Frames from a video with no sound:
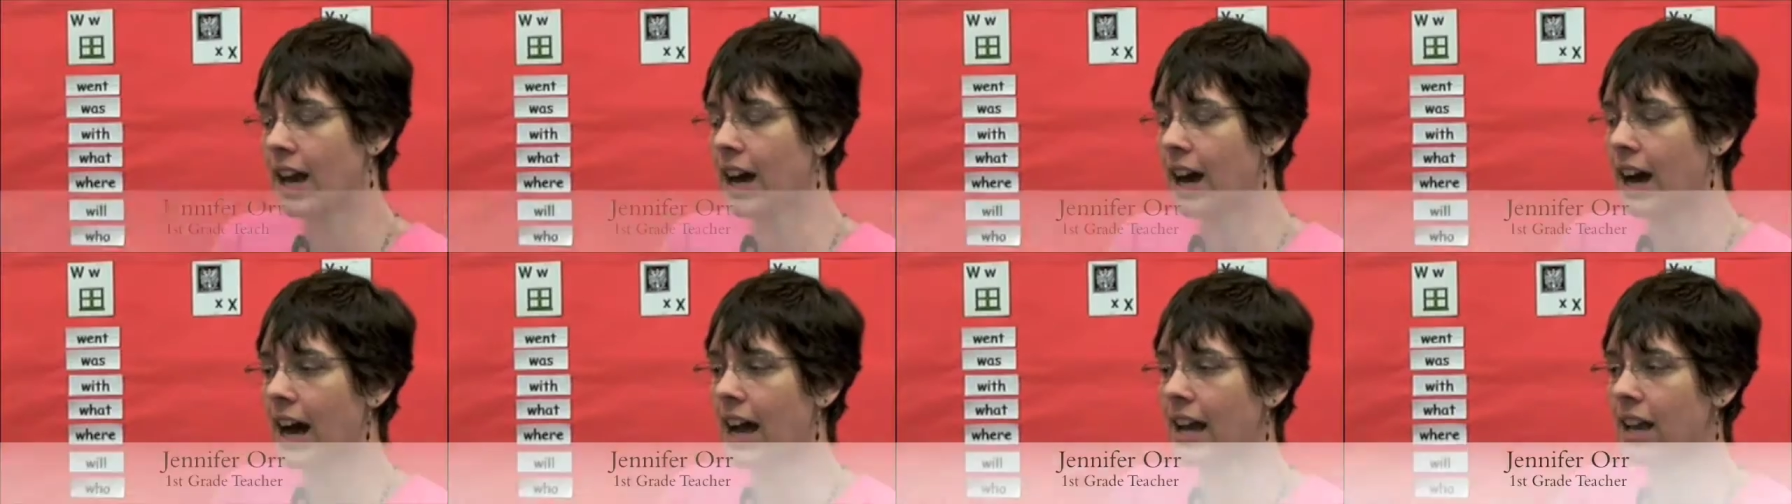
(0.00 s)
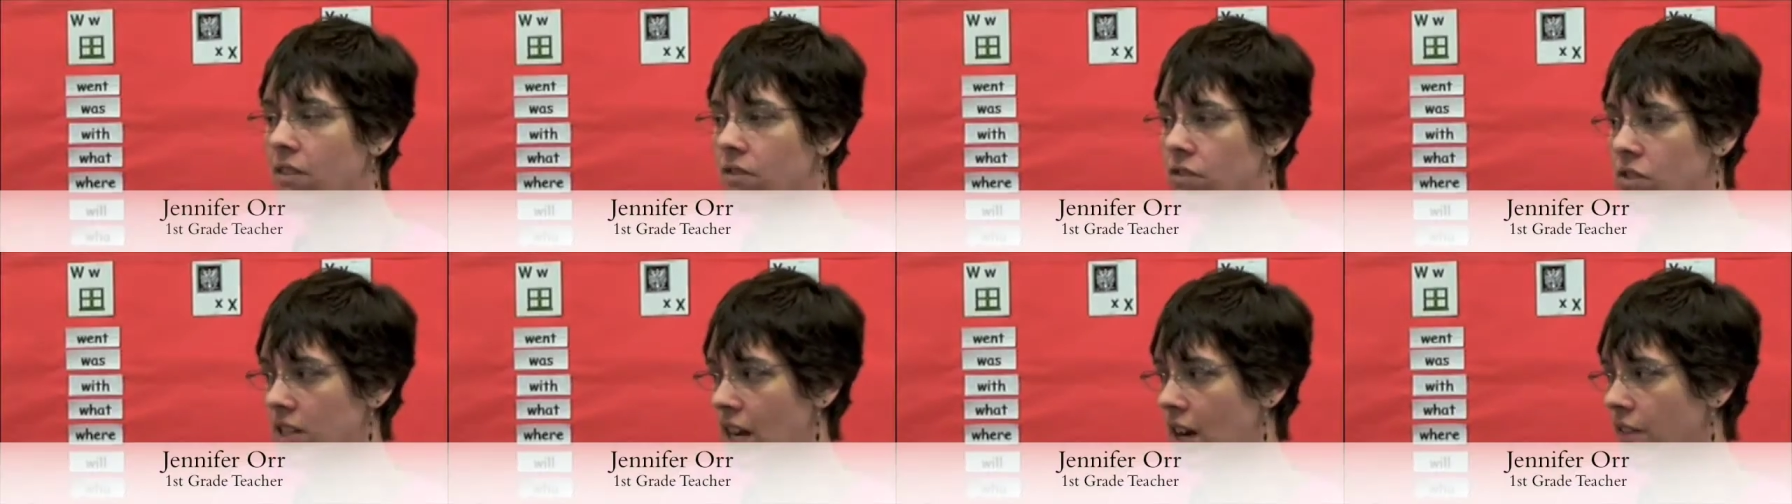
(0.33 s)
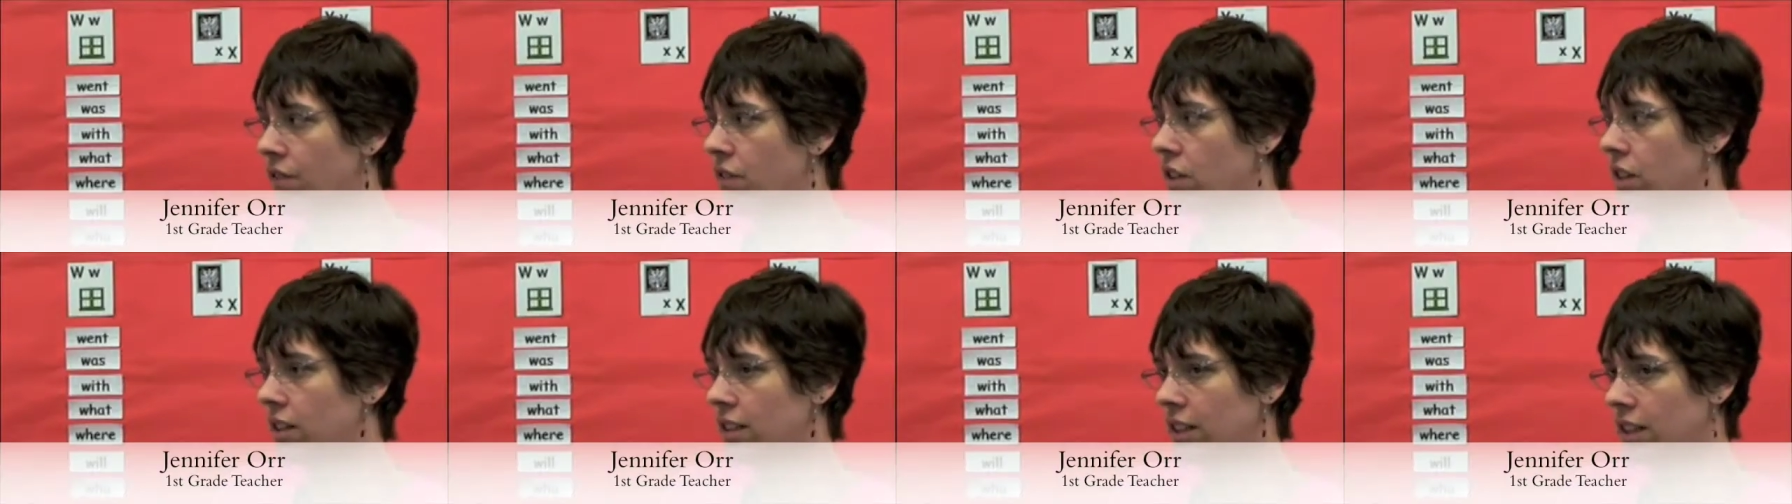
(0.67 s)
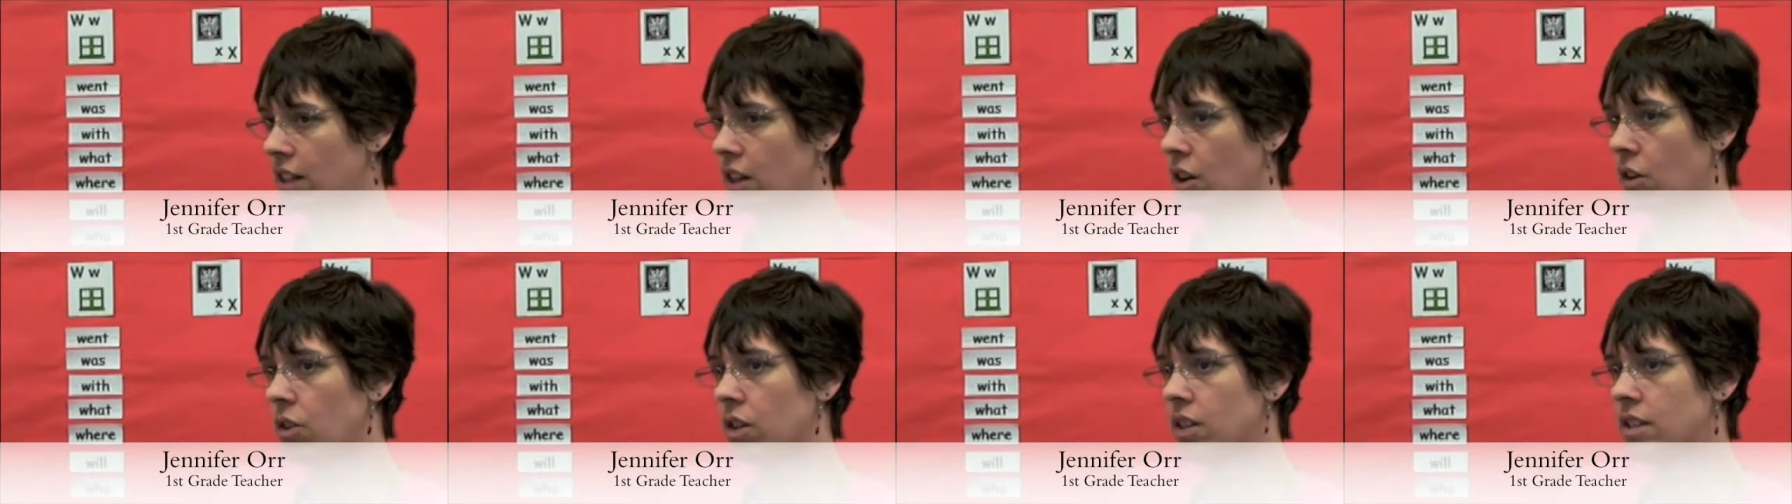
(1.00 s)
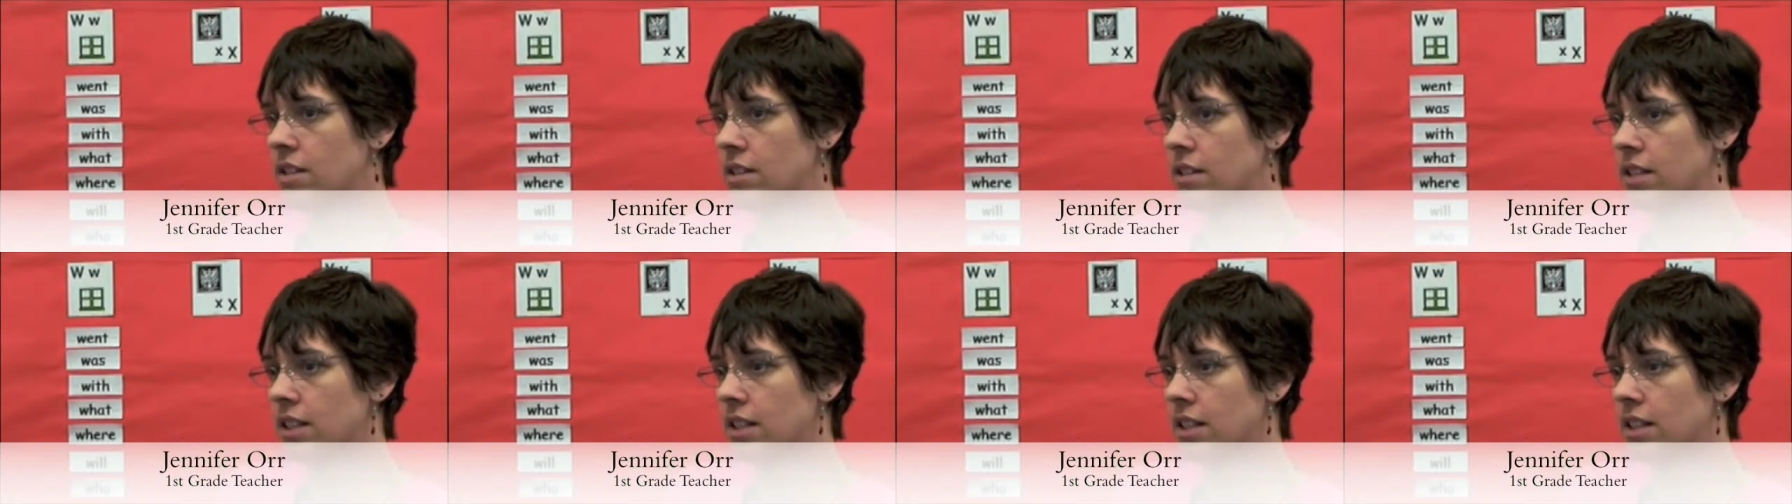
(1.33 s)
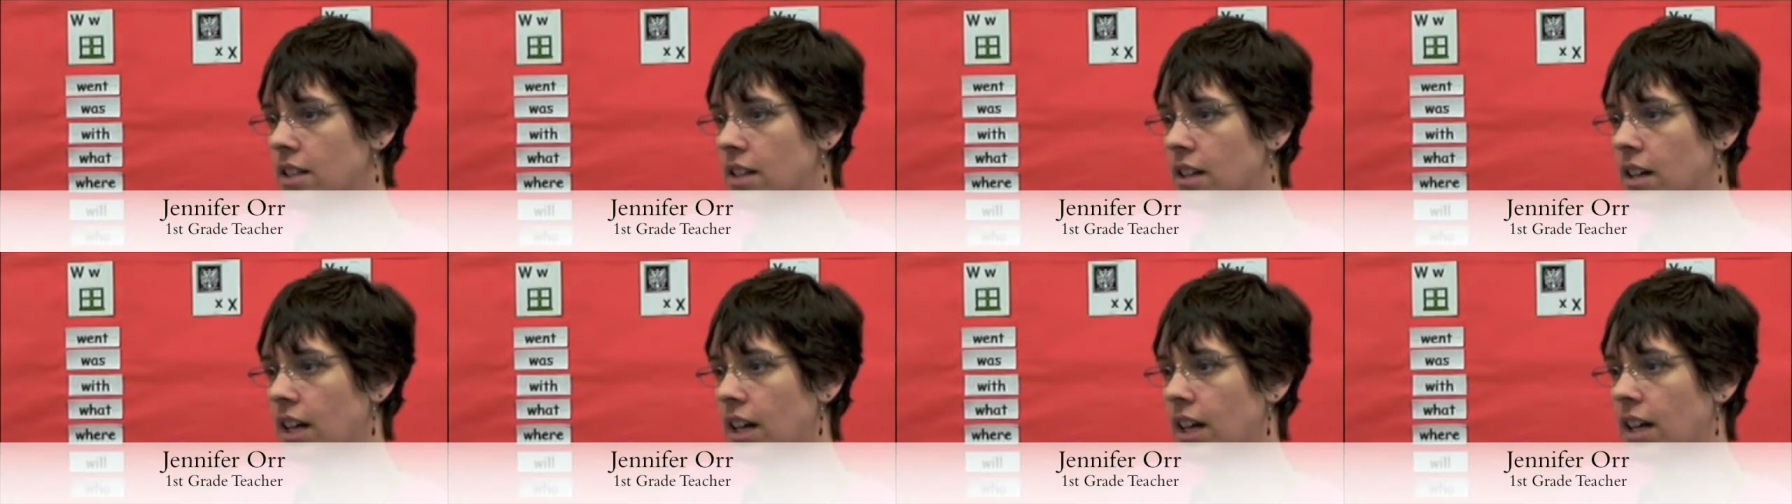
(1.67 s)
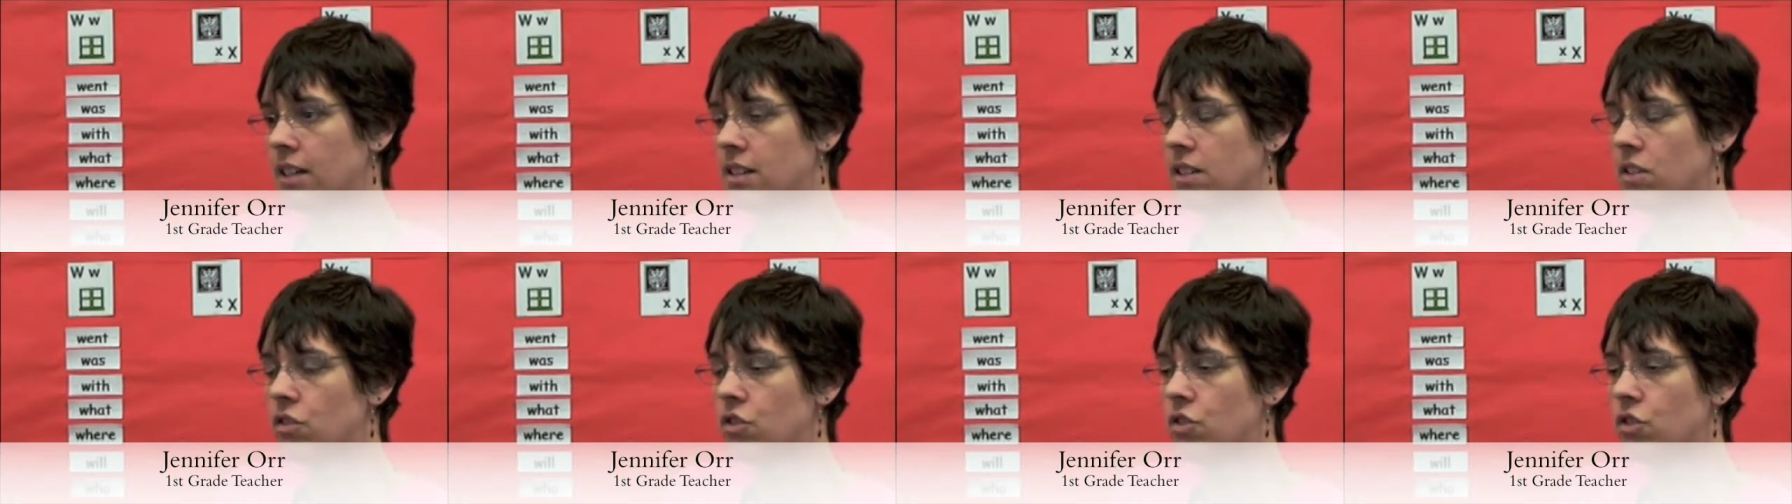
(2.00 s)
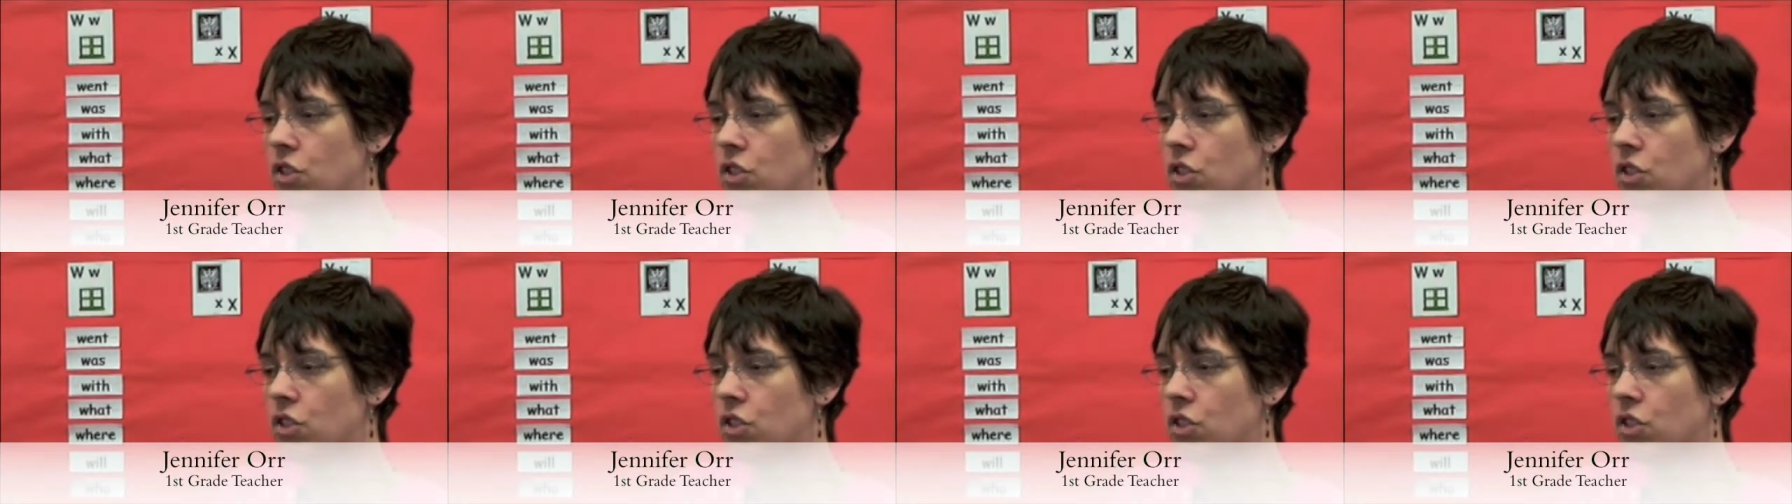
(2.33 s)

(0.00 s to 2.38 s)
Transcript: I have definitely noticed it's